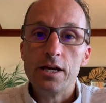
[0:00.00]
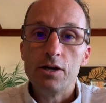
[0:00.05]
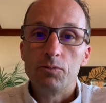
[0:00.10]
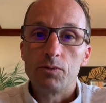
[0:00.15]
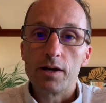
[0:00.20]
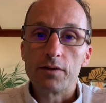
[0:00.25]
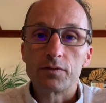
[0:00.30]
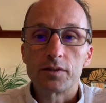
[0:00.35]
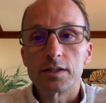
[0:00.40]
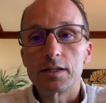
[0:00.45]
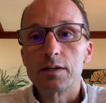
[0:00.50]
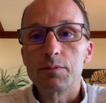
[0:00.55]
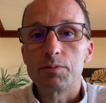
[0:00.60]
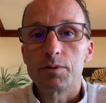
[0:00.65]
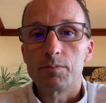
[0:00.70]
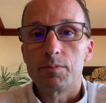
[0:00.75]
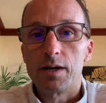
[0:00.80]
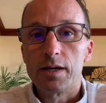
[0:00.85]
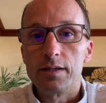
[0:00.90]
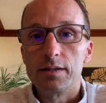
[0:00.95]
We have to keep
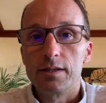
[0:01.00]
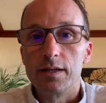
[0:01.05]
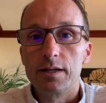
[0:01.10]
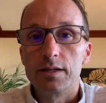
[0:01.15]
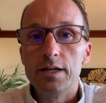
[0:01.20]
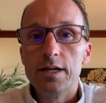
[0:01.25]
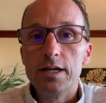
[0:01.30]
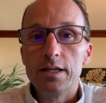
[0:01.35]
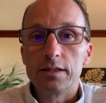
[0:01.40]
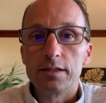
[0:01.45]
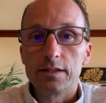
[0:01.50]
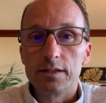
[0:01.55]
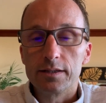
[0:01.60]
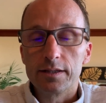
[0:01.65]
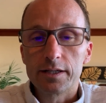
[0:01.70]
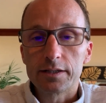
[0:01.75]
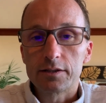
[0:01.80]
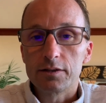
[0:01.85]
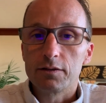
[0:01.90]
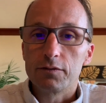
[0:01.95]
in mind that the
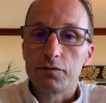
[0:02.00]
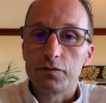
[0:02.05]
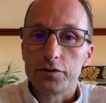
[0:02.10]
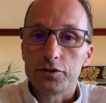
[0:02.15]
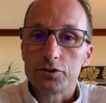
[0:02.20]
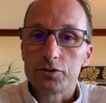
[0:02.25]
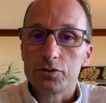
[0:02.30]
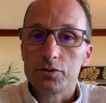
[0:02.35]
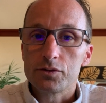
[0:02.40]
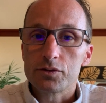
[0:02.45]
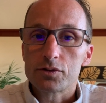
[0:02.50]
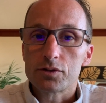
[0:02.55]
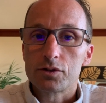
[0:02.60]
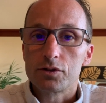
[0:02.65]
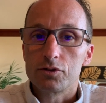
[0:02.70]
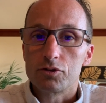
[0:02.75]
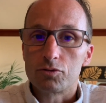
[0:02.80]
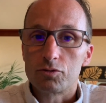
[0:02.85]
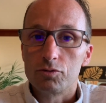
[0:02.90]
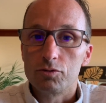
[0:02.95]
elected officials
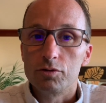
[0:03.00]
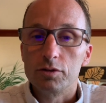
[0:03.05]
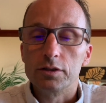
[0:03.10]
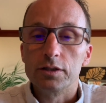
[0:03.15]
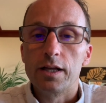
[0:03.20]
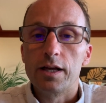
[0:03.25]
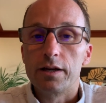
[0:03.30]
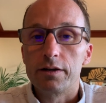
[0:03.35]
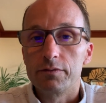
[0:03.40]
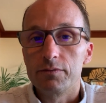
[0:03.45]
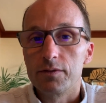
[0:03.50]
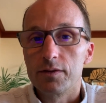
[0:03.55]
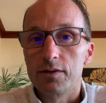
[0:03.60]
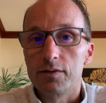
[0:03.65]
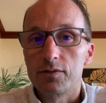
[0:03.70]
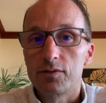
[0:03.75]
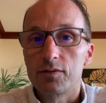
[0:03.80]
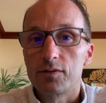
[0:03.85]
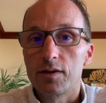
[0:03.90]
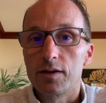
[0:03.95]
control a lot of
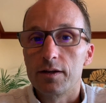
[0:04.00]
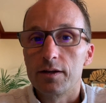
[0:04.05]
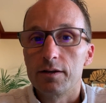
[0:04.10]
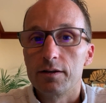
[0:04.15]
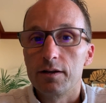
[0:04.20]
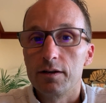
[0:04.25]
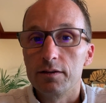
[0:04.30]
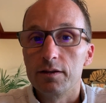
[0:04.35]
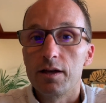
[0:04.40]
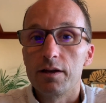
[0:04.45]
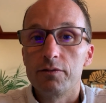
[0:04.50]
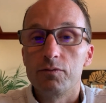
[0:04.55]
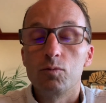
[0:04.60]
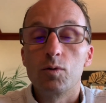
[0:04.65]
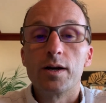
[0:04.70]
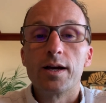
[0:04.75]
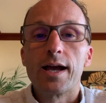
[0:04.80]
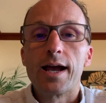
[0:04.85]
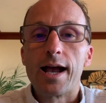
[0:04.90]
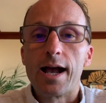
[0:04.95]
this, a lot of
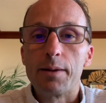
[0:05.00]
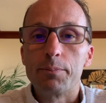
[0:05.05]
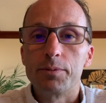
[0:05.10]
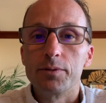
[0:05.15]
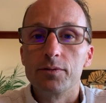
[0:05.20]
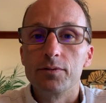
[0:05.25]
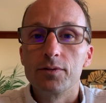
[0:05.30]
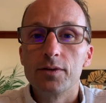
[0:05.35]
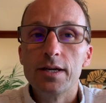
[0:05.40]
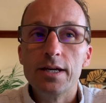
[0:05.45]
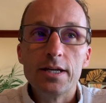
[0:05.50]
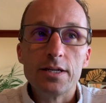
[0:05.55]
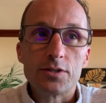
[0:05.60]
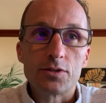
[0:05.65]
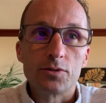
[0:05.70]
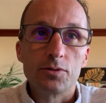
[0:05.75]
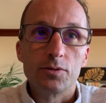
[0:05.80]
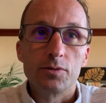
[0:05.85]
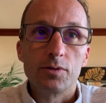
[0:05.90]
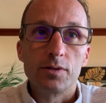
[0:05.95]
what happens.
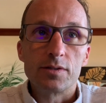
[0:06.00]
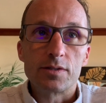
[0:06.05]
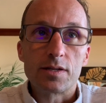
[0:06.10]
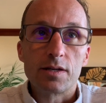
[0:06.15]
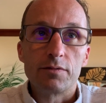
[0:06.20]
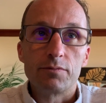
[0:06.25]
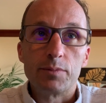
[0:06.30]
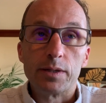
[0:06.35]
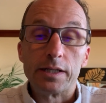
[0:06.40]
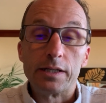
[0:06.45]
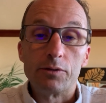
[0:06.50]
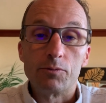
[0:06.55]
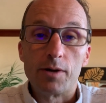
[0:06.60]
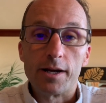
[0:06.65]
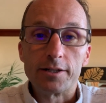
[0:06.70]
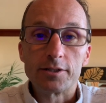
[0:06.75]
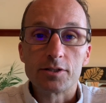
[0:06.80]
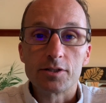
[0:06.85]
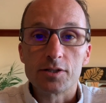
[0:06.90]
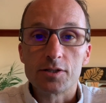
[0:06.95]
So instead of making
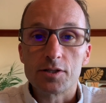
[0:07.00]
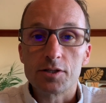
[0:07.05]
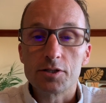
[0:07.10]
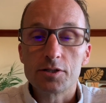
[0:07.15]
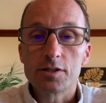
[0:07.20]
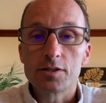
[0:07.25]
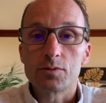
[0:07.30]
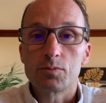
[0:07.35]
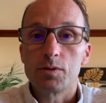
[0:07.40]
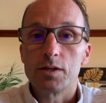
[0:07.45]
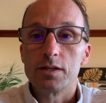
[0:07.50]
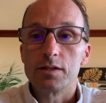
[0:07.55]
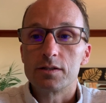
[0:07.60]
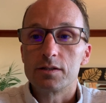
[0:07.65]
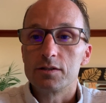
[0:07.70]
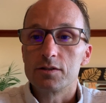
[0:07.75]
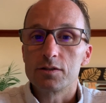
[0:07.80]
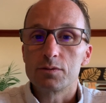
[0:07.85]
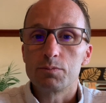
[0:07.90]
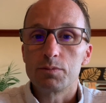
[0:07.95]
rash decisions, we need
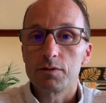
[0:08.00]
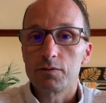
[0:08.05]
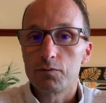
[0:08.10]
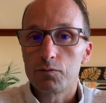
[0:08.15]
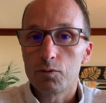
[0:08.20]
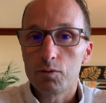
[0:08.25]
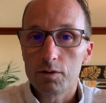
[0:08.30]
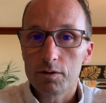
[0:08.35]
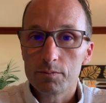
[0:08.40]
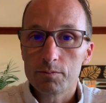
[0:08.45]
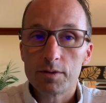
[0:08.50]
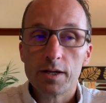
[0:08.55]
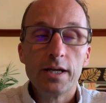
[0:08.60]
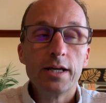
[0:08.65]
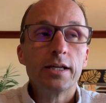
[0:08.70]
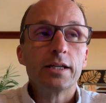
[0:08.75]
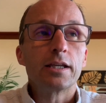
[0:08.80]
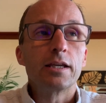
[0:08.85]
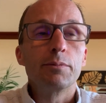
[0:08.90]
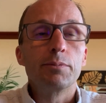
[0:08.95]
to just be informed,
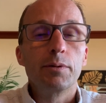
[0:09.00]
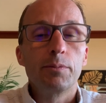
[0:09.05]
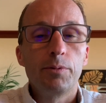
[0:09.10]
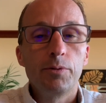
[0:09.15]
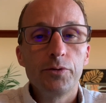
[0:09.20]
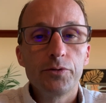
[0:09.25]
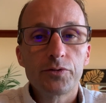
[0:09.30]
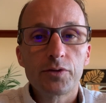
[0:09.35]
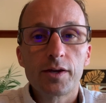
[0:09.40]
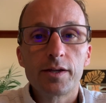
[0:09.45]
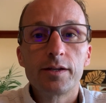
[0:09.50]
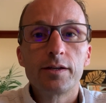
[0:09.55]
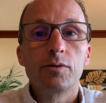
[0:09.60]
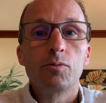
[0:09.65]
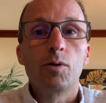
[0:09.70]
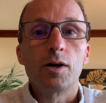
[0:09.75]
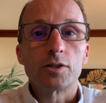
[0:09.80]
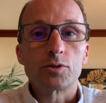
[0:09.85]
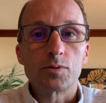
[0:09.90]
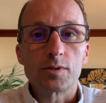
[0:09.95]
keep a pulse on it,
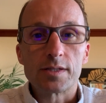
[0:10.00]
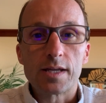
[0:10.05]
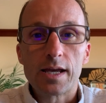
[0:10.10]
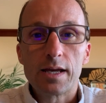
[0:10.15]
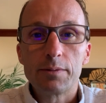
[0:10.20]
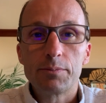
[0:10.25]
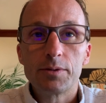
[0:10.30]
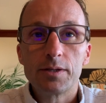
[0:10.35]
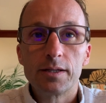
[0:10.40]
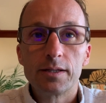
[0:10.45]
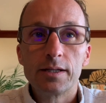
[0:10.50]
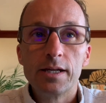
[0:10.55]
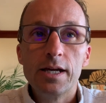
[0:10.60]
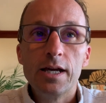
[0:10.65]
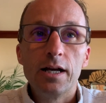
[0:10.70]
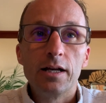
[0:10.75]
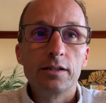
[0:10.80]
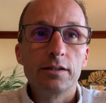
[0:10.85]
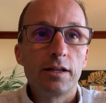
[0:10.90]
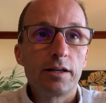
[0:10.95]
watch what's happening.
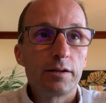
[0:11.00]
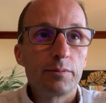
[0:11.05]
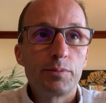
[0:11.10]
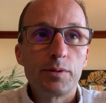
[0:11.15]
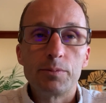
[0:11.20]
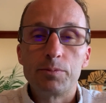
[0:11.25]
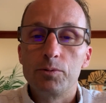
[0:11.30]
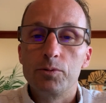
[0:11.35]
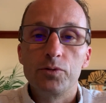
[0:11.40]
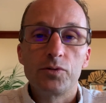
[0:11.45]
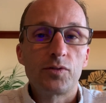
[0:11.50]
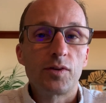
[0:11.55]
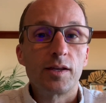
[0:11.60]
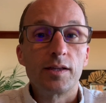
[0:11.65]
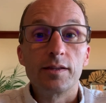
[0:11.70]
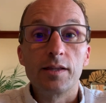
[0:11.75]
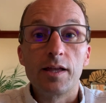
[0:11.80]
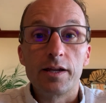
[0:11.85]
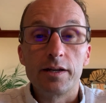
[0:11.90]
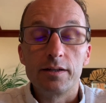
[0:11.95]
A lot of people will say a
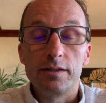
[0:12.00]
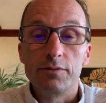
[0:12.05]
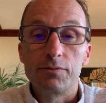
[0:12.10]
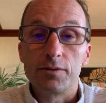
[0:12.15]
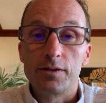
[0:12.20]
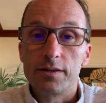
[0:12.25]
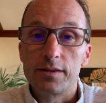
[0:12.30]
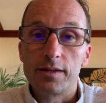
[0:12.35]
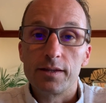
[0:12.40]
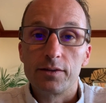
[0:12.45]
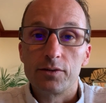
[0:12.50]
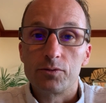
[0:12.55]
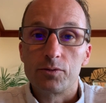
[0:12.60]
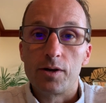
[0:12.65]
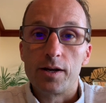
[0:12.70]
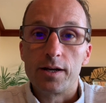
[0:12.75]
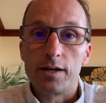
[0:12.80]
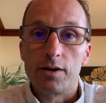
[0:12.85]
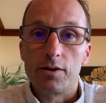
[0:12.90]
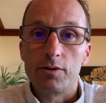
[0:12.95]
lot of different things
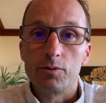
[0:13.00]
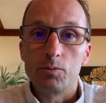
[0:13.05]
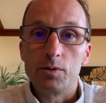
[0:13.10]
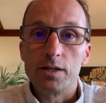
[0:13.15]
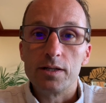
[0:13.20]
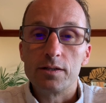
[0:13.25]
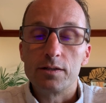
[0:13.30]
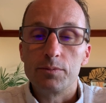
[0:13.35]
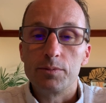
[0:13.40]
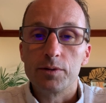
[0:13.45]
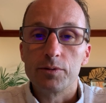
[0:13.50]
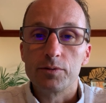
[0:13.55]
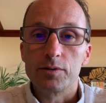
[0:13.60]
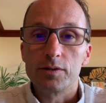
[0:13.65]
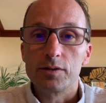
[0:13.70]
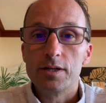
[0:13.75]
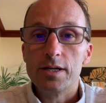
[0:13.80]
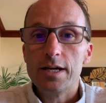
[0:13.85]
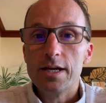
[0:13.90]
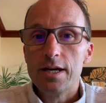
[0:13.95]
right now, and we need to be able to